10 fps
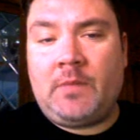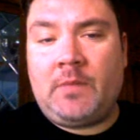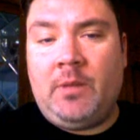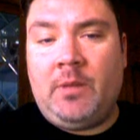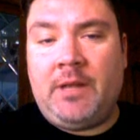
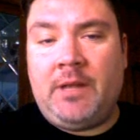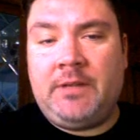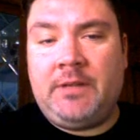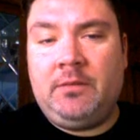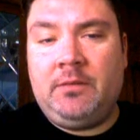I liked
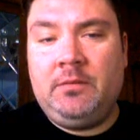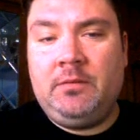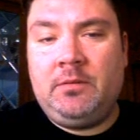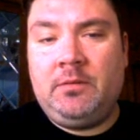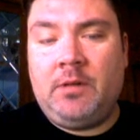it
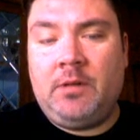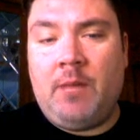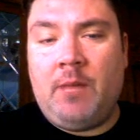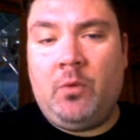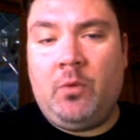a
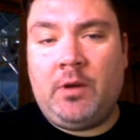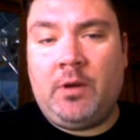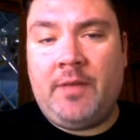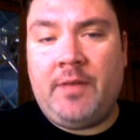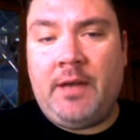lot
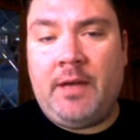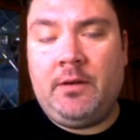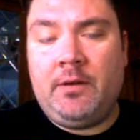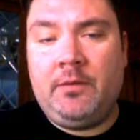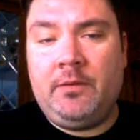more
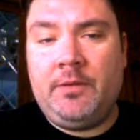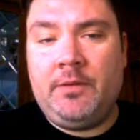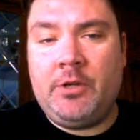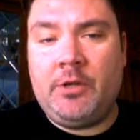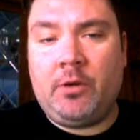than
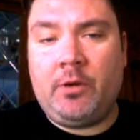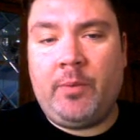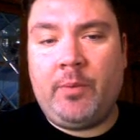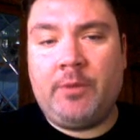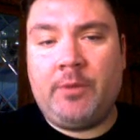New York
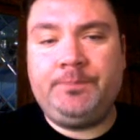Ripper